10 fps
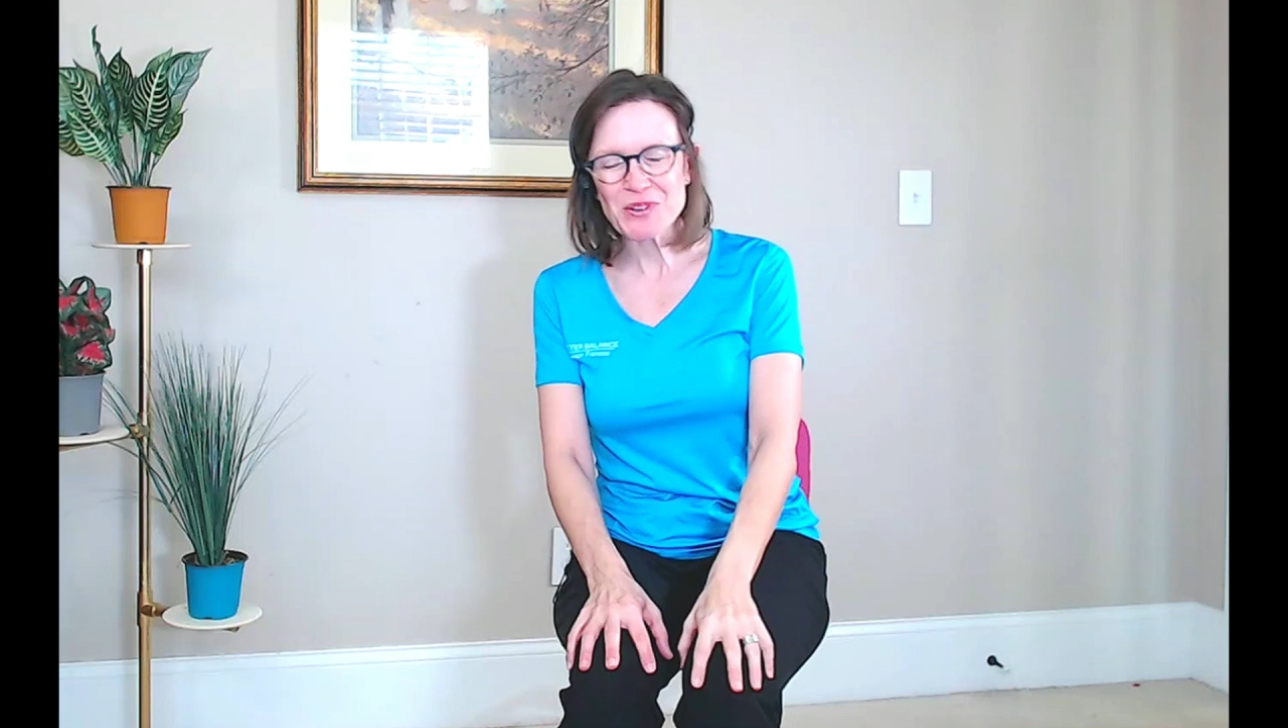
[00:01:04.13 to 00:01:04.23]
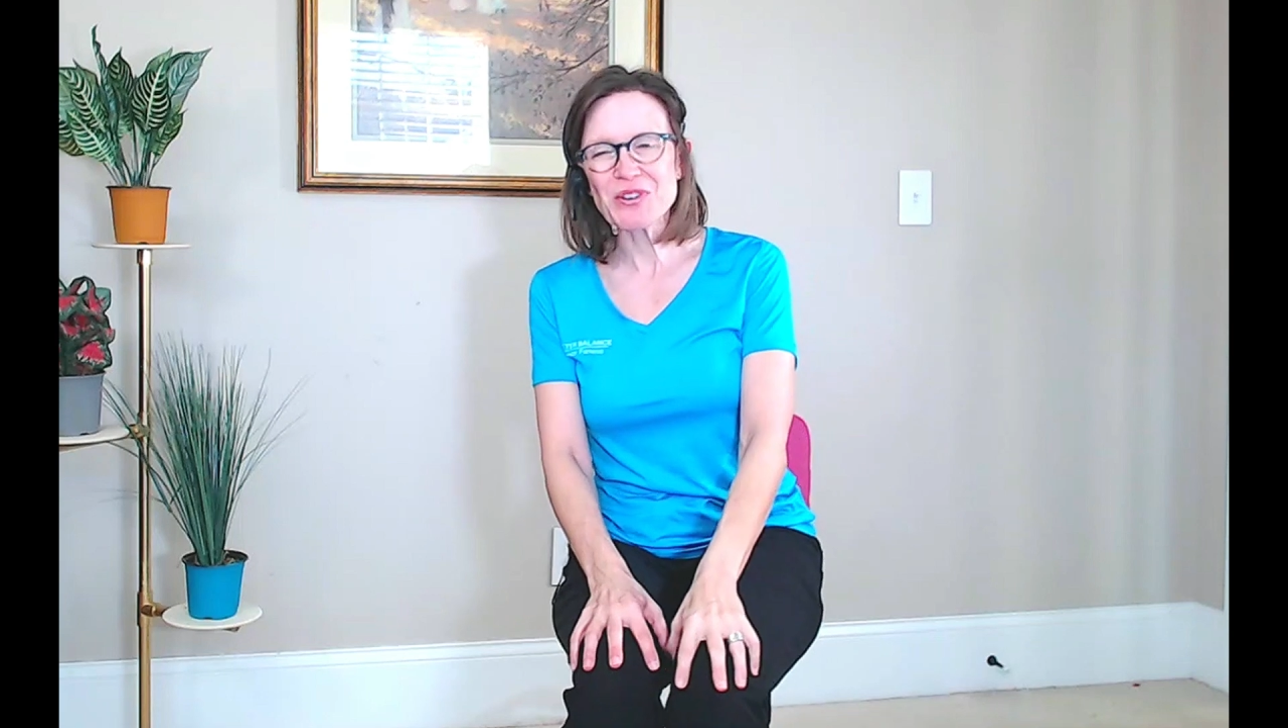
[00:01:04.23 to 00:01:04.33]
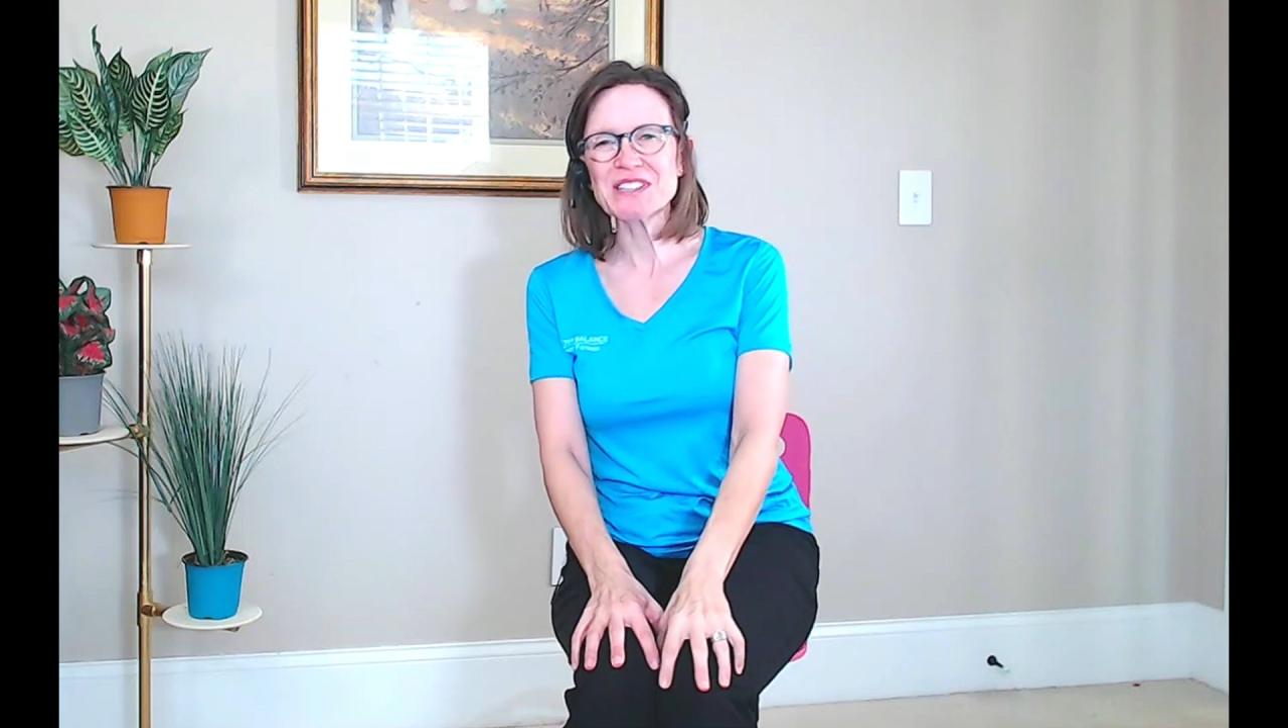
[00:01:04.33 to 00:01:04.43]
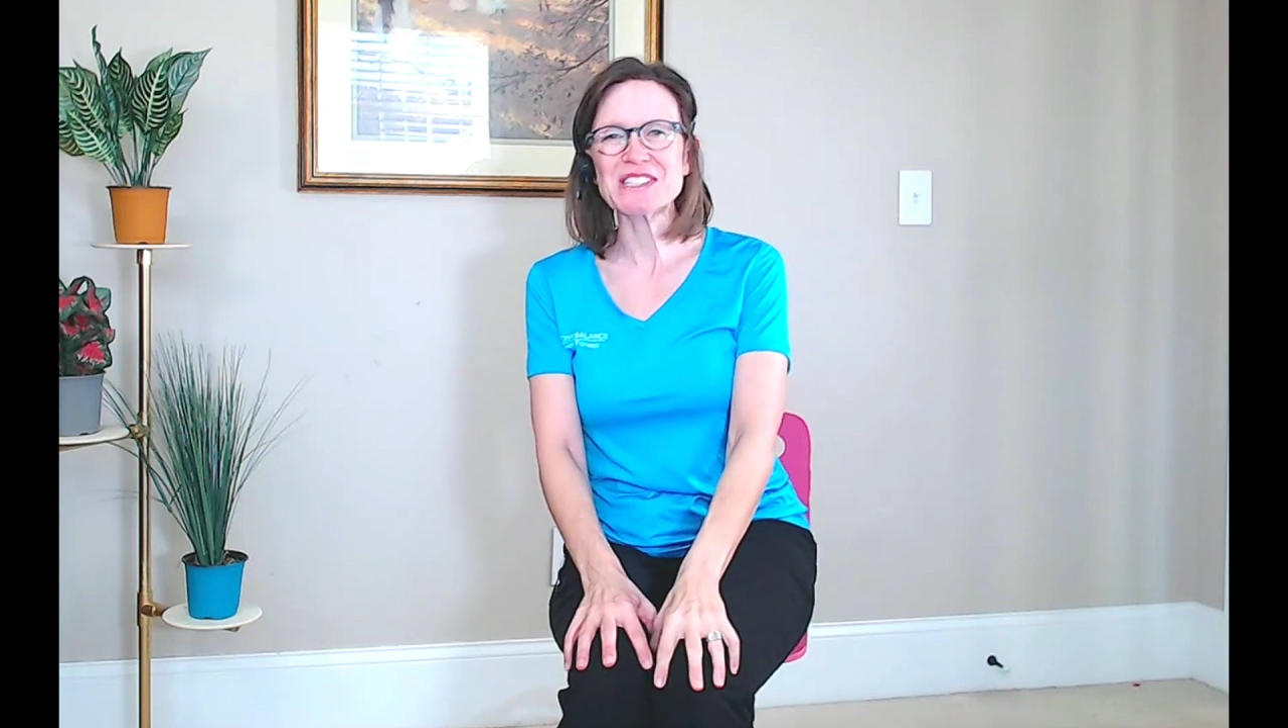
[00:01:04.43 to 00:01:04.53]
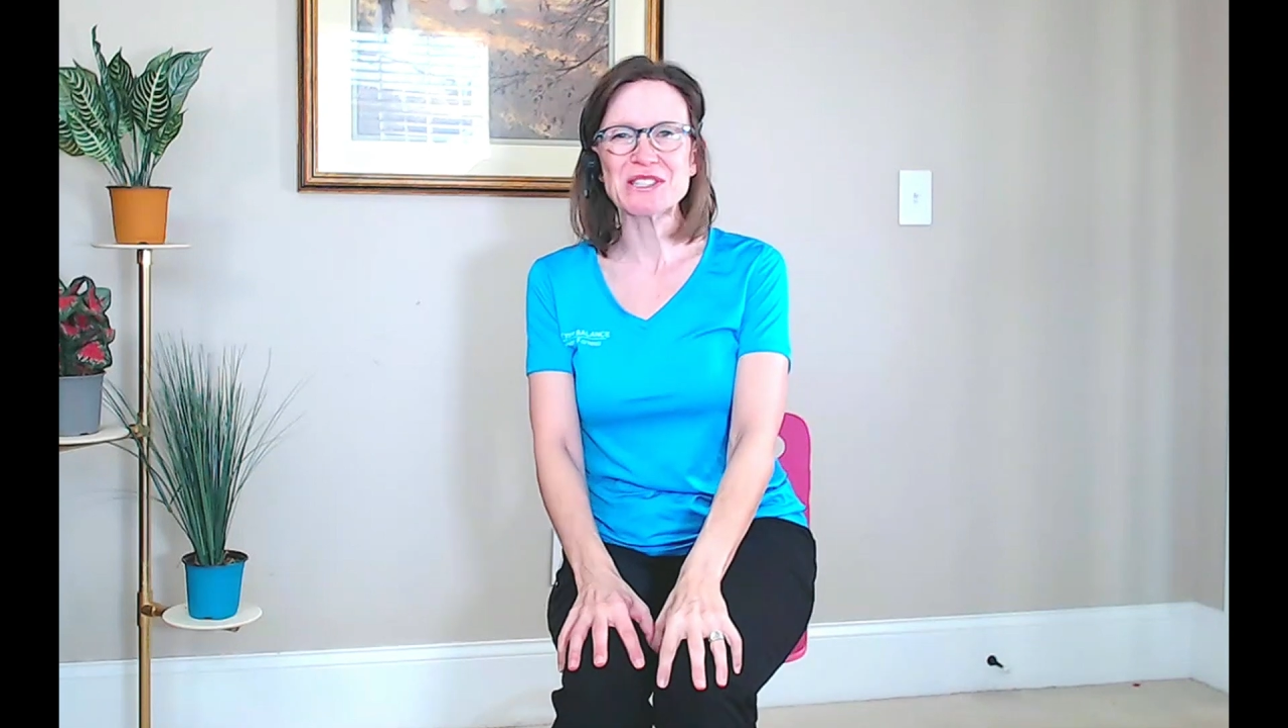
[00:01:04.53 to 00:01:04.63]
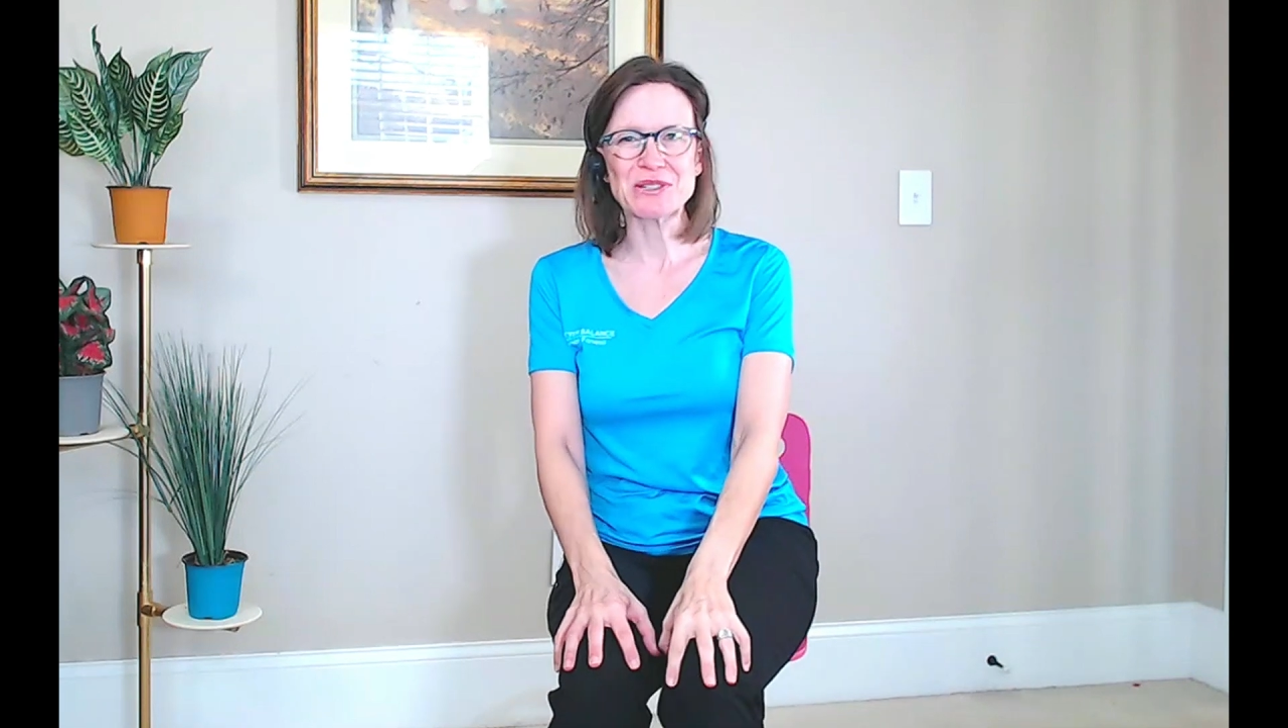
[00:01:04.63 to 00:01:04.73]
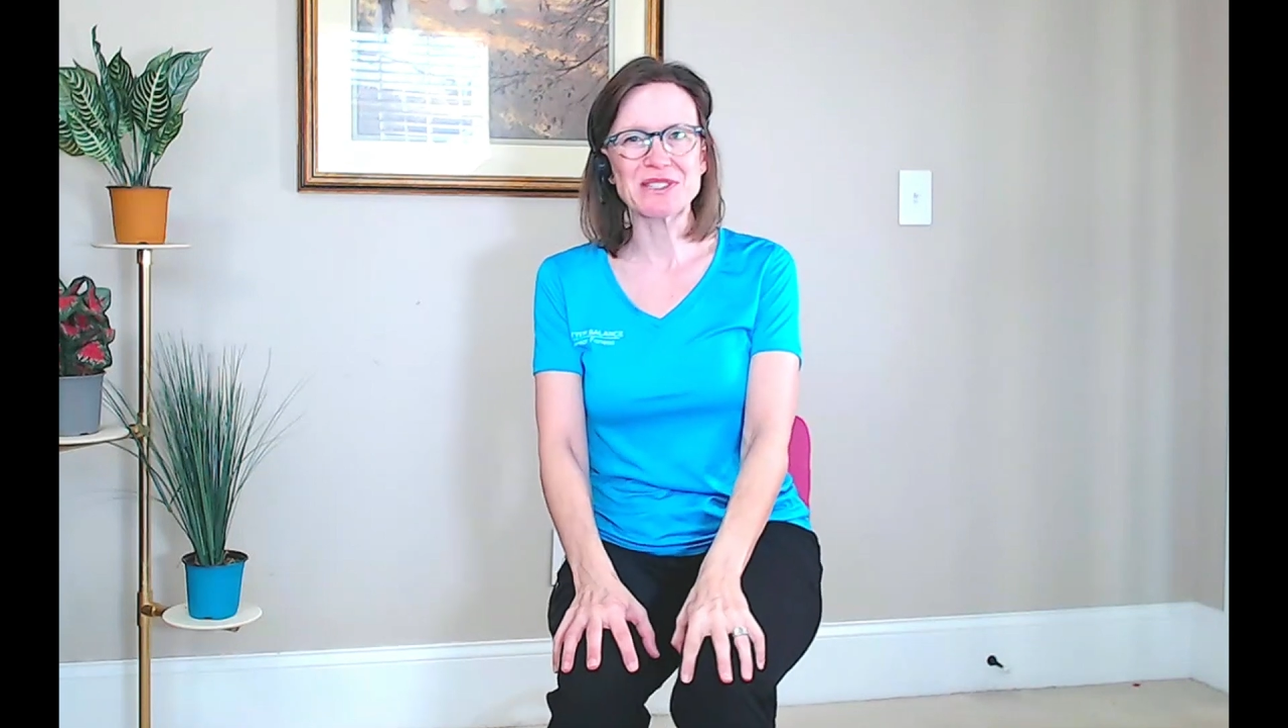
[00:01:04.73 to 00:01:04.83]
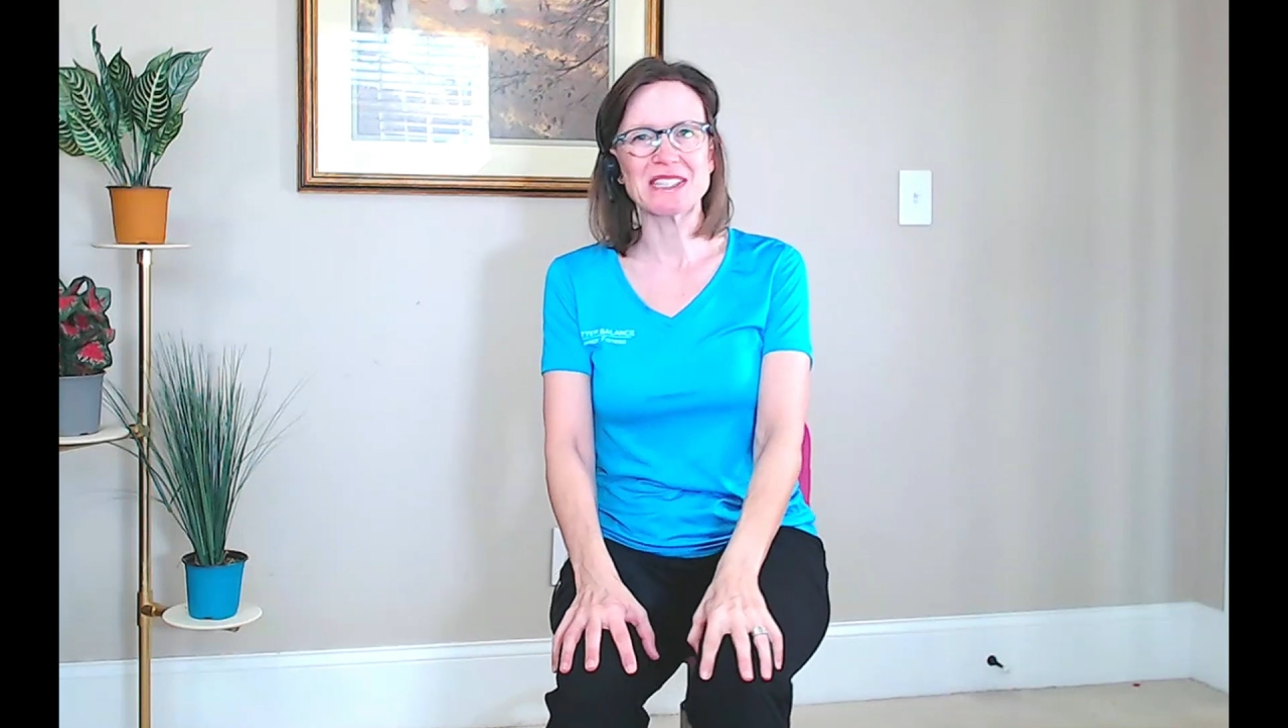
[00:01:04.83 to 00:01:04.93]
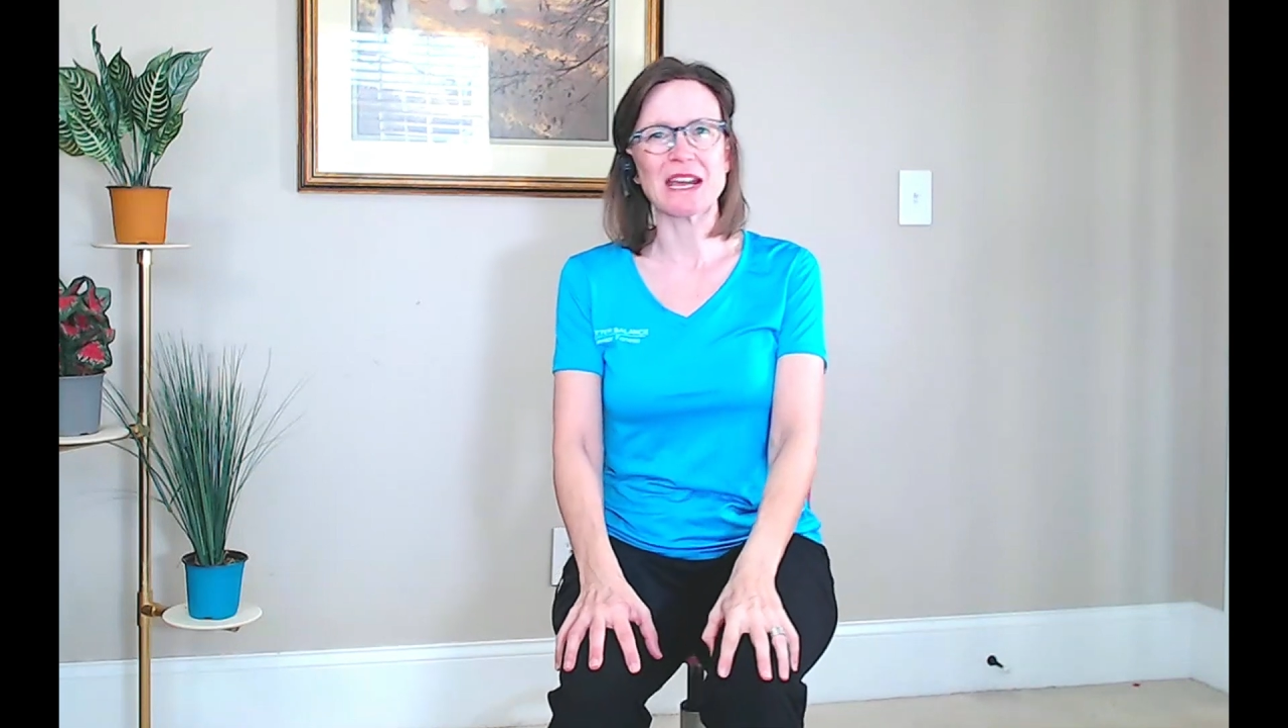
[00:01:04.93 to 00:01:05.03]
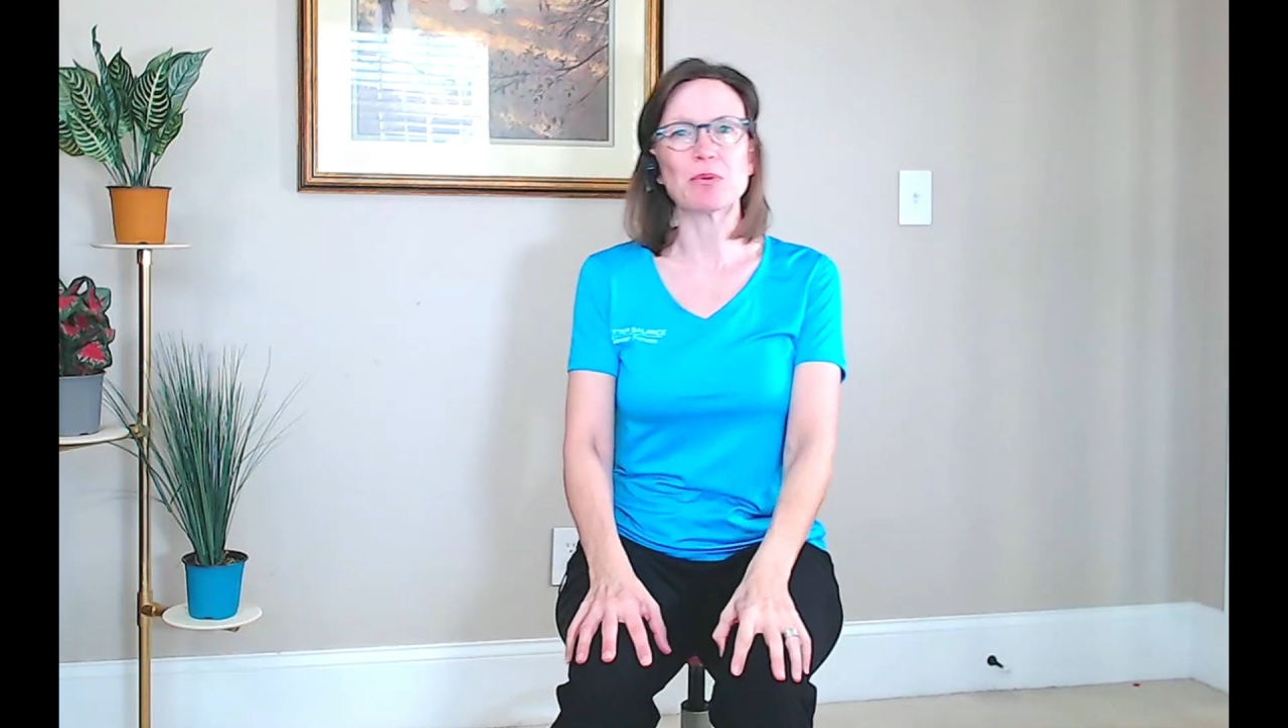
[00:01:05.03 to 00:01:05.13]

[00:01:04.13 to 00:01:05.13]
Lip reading: going to do today,